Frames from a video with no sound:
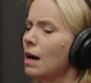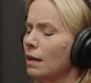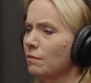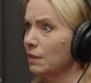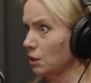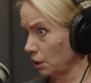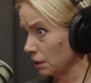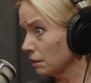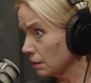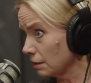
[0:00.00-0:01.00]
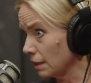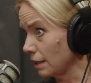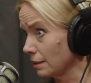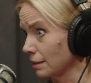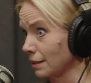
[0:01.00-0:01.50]
Vision.
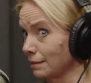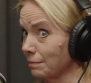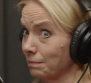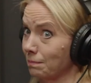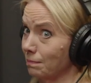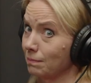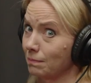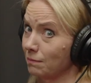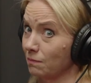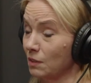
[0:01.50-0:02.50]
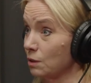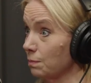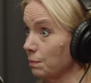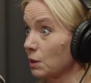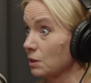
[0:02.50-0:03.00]
As a
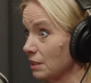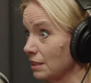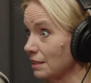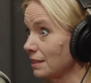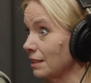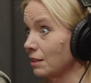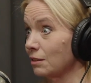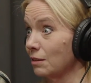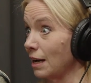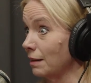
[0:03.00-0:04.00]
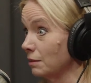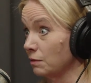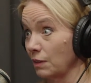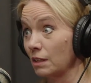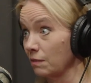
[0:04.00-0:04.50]
vision person, it's
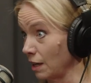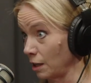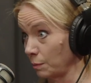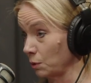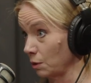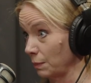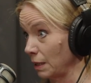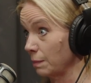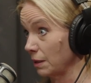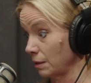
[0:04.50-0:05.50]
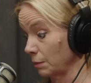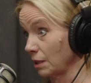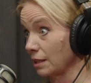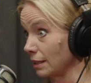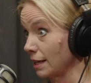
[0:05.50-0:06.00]
very valuable to me being able to
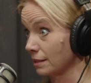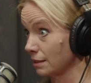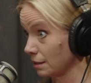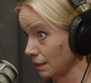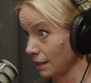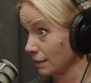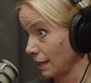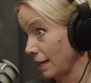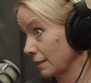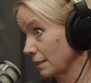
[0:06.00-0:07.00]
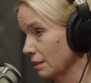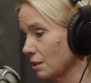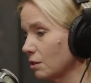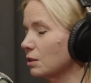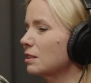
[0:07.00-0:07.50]
get glasses and contacts.
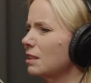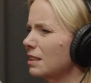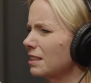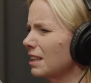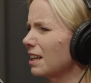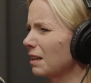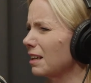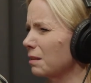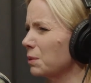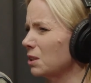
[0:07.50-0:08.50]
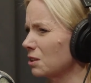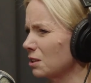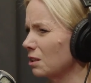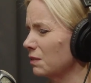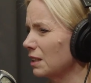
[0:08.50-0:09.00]
So you got to kind of put
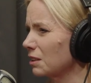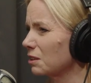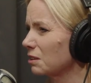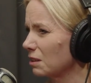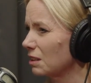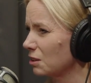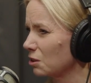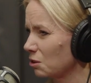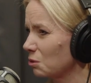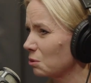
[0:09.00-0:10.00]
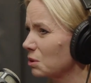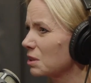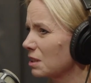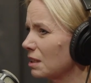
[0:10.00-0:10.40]
yourself in their shoes